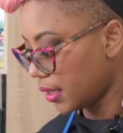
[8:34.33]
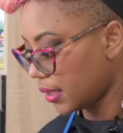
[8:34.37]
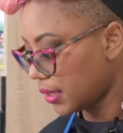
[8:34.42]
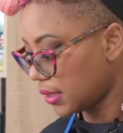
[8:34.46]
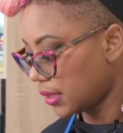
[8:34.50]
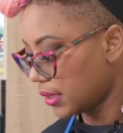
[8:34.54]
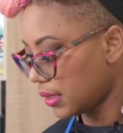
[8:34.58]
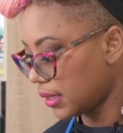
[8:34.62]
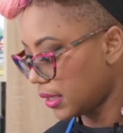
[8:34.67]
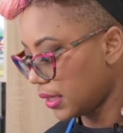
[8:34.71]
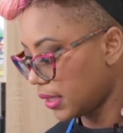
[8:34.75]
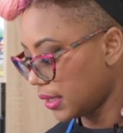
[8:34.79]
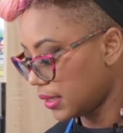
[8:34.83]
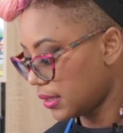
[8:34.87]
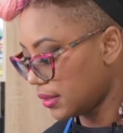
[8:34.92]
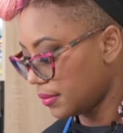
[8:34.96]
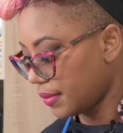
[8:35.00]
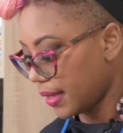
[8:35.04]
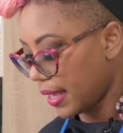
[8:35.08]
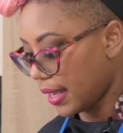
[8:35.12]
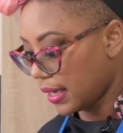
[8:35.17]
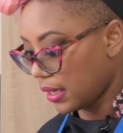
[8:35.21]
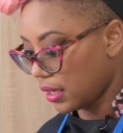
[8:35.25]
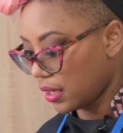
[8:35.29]
is nice.
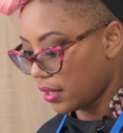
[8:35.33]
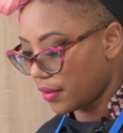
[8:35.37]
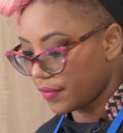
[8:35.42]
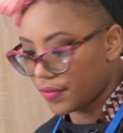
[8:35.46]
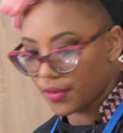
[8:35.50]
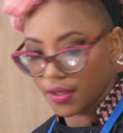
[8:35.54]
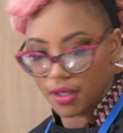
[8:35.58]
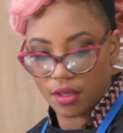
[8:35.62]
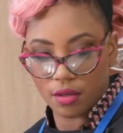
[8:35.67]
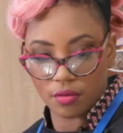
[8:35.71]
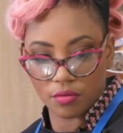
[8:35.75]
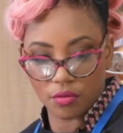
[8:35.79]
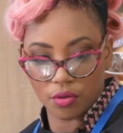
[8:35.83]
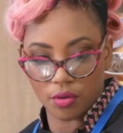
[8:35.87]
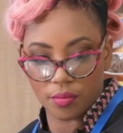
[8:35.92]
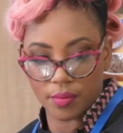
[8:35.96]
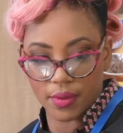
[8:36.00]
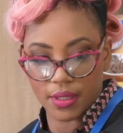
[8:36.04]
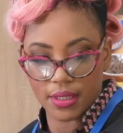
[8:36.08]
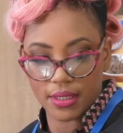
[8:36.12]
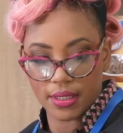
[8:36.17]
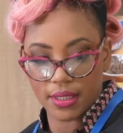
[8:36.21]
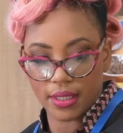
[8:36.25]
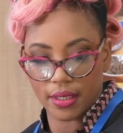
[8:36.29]
Again, lovely
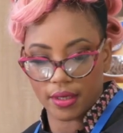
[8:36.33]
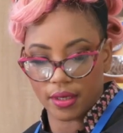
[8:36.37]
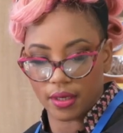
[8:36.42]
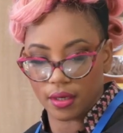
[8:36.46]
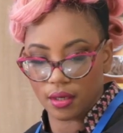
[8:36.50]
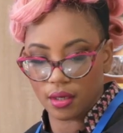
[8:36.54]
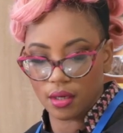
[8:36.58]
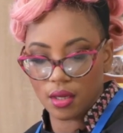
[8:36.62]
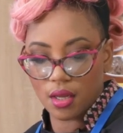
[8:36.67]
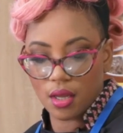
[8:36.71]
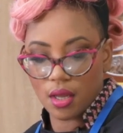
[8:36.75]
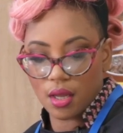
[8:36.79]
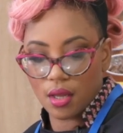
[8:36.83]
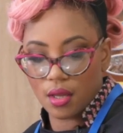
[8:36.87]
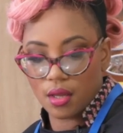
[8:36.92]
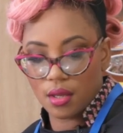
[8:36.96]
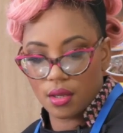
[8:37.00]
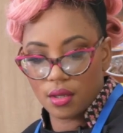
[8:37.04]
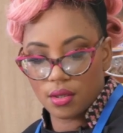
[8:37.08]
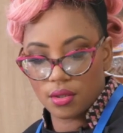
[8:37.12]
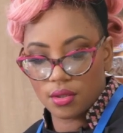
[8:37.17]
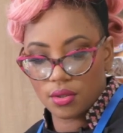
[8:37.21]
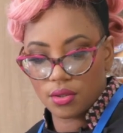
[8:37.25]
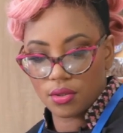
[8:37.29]
aromas here.
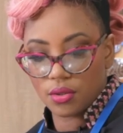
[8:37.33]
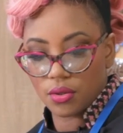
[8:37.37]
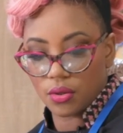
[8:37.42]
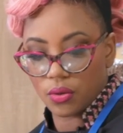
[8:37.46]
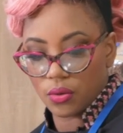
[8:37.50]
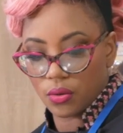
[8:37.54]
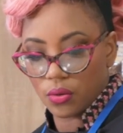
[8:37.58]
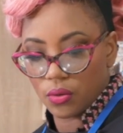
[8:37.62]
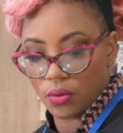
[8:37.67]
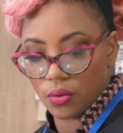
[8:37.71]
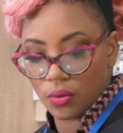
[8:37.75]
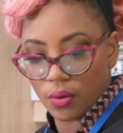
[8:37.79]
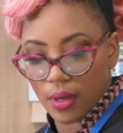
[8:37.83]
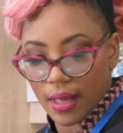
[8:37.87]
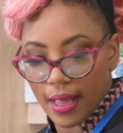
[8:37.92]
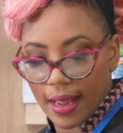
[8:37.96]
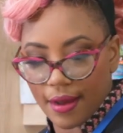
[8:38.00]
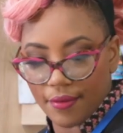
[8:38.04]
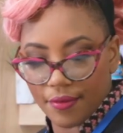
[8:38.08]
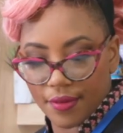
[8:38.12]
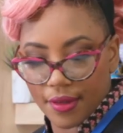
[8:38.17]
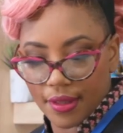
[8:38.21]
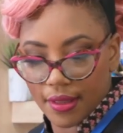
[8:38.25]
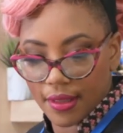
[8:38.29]
So
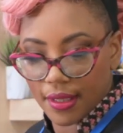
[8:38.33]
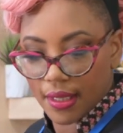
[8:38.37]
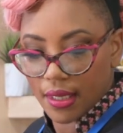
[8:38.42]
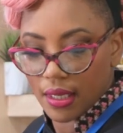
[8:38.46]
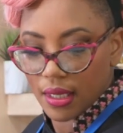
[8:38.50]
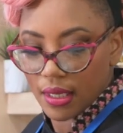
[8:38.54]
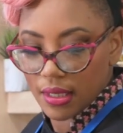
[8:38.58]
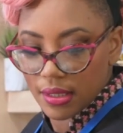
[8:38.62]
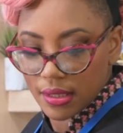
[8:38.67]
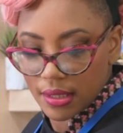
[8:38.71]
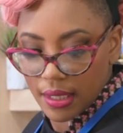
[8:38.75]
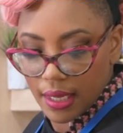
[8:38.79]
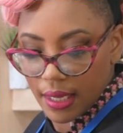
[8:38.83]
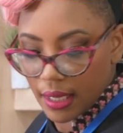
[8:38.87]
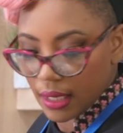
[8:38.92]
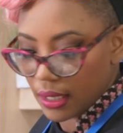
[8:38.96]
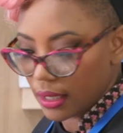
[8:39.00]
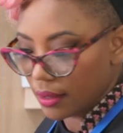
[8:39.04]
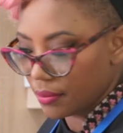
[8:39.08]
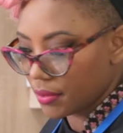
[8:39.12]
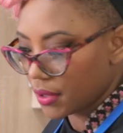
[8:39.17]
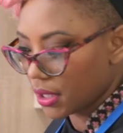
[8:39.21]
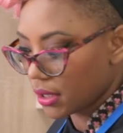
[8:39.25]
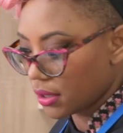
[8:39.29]
everything is in.
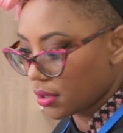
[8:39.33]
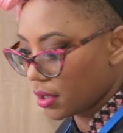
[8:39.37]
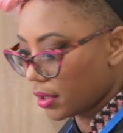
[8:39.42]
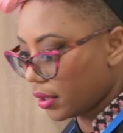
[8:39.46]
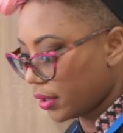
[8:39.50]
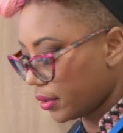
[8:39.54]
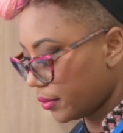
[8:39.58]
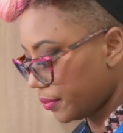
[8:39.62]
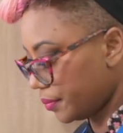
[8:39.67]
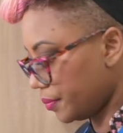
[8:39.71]
I'm just gonna